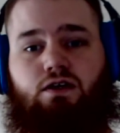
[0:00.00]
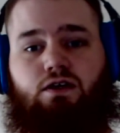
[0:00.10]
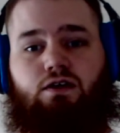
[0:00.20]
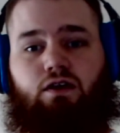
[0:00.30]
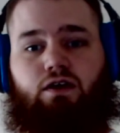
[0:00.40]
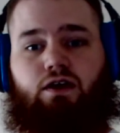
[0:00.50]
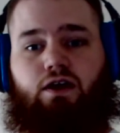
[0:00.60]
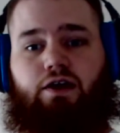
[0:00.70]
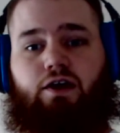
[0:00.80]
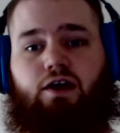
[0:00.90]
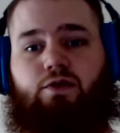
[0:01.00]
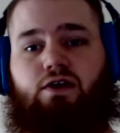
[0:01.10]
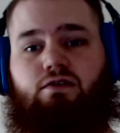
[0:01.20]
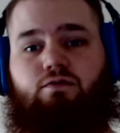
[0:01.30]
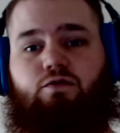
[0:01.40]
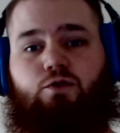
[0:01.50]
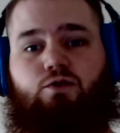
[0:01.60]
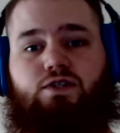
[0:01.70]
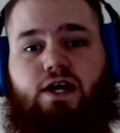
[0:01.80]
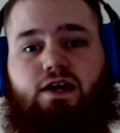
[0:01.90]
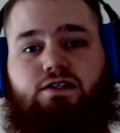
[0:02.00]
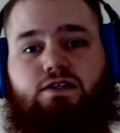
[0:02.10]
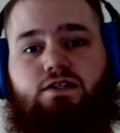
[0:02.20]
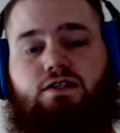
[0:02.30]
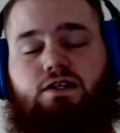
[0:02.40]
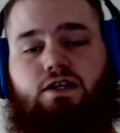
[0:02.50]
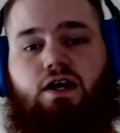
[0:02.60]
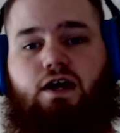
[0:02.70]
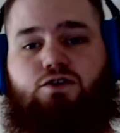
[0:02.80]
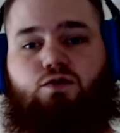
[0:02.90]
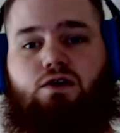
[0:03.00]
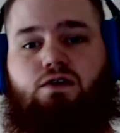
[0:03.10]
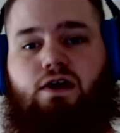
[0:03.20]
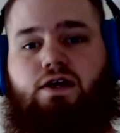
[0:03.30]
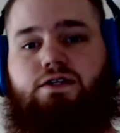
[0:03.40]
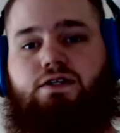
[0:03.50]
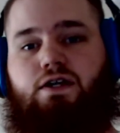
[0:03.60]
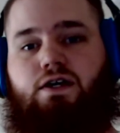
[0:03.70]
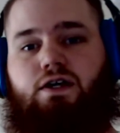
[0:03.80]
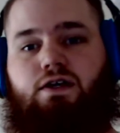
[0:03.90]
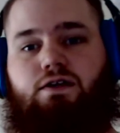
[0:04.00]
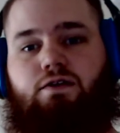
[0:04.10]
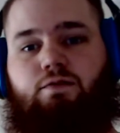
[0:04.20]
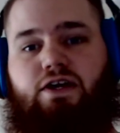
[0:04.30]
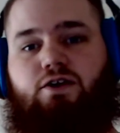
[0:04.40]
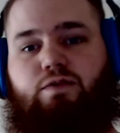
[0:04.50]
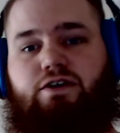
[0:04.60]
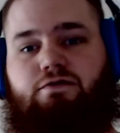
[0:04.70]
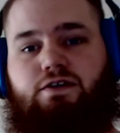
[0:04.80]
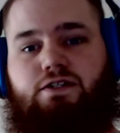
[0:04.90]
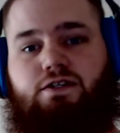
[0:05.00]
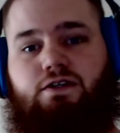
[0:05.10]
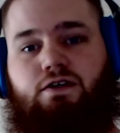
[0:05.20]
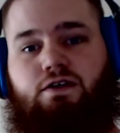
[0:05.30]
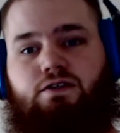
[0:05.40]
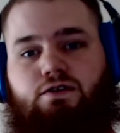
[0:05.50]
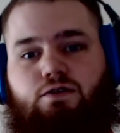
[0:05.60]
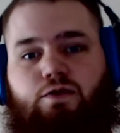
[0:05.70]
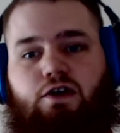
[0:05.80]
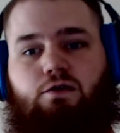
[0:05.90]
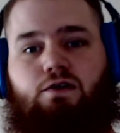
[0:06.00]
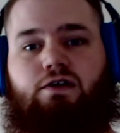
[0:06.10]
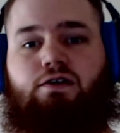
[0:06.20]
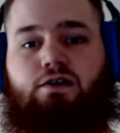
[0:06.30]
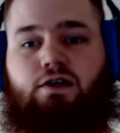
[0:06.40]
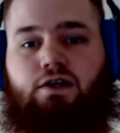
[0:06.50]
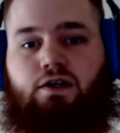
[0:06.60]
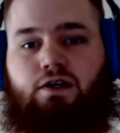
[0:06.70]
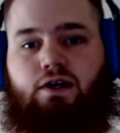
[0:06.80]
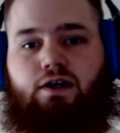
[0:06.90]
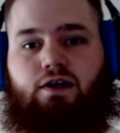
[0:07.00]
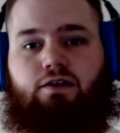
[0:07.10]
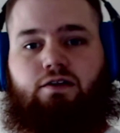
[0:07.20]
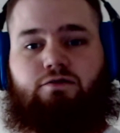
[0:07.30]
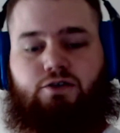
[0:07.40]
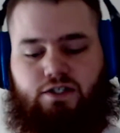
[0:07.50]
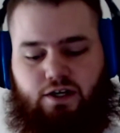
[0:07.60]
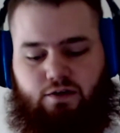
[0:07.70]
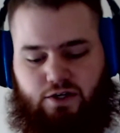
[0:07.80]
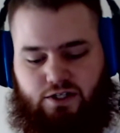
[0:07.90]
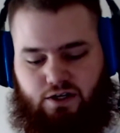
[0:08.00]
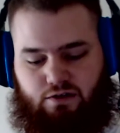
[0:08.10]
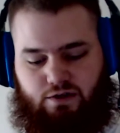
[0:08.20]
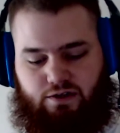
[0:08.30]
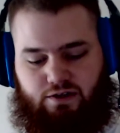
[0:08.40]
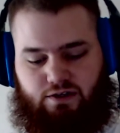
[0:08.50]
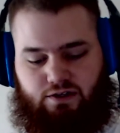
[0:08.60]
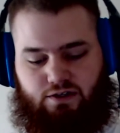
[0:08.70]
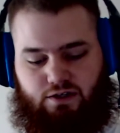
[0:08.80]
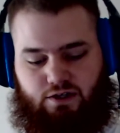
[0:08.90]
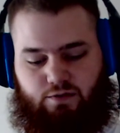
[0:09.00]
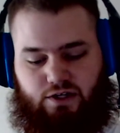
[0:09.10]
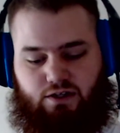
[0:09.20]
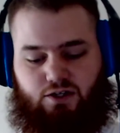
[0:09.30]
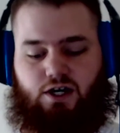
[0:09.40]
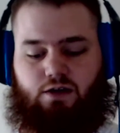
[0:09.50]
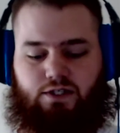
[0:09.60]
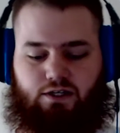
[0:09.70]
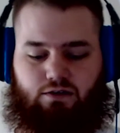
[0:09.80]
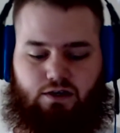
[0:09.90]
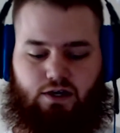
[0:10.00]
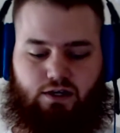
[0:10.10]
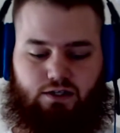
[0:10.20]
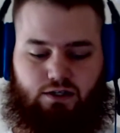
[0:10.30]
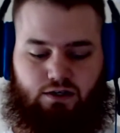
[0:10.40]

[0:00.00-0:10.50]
the economy through taxes, as well as the medical benefits to marijuana. The first thing I'm going to start with is going to be the jobs that it creates.